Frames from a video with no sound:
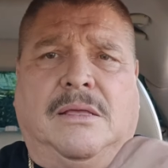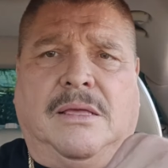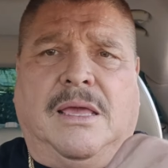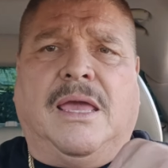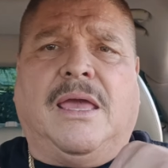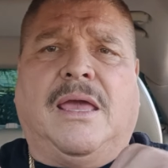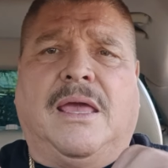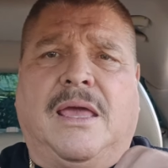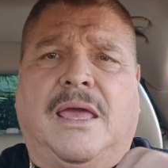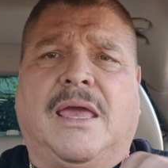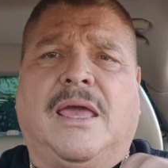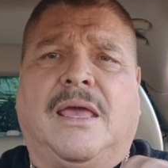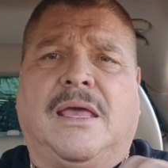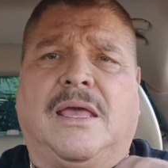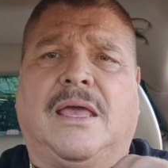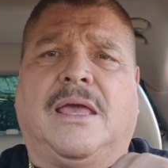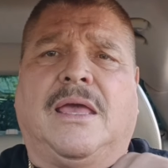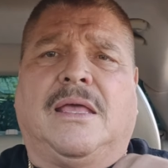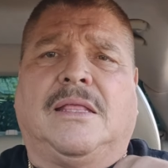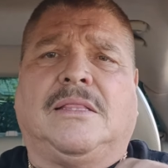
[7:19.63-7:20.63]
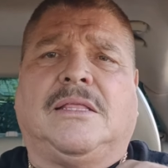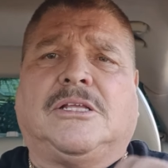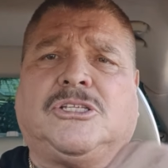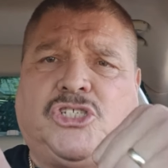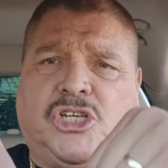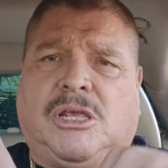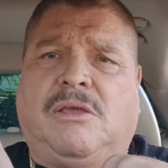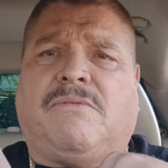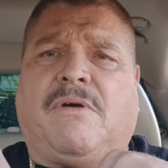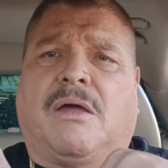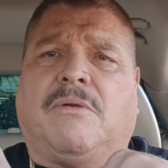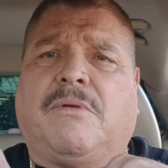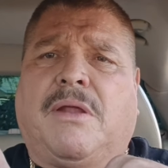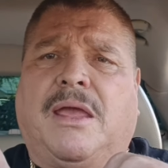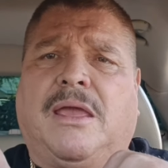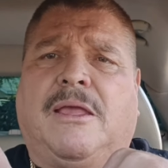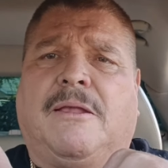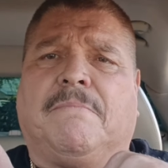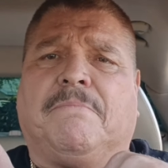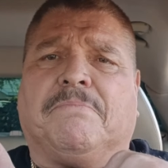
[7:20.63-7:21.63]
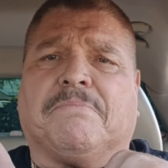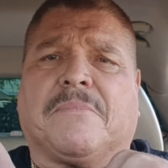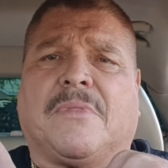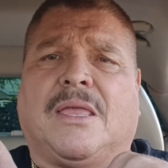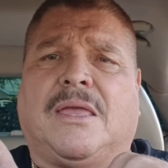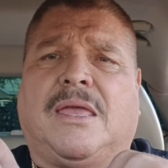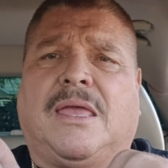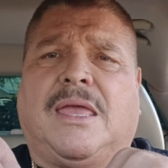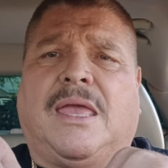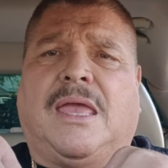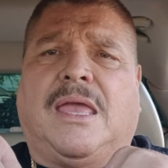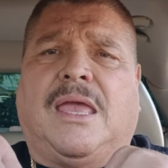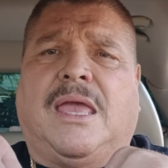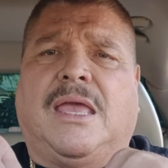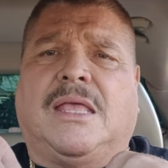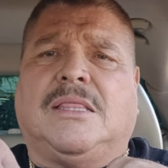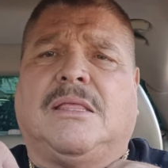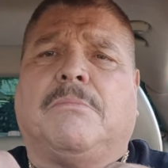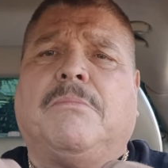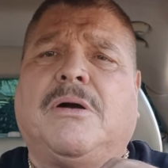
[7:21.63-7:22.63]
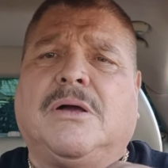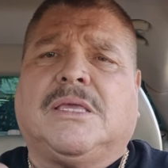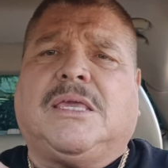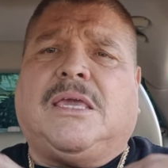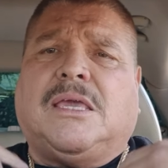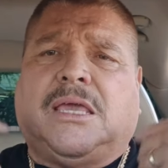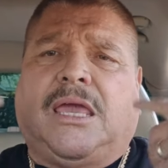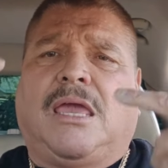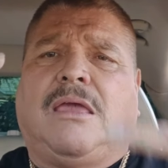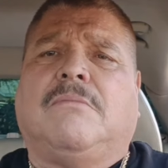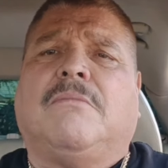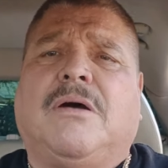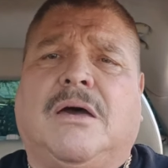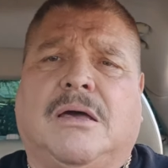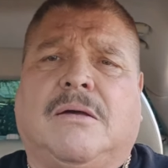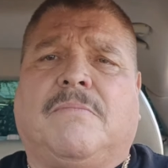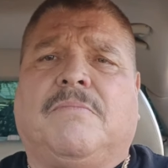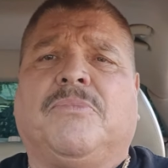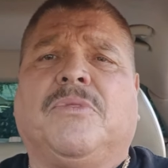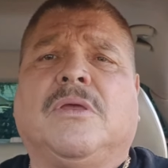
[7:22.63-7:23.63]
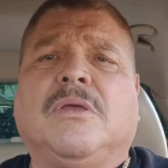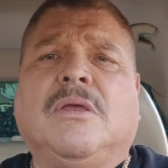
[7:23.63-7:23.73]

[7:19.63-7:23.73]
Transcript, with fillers: and, and, and the chiva right and the monkey came up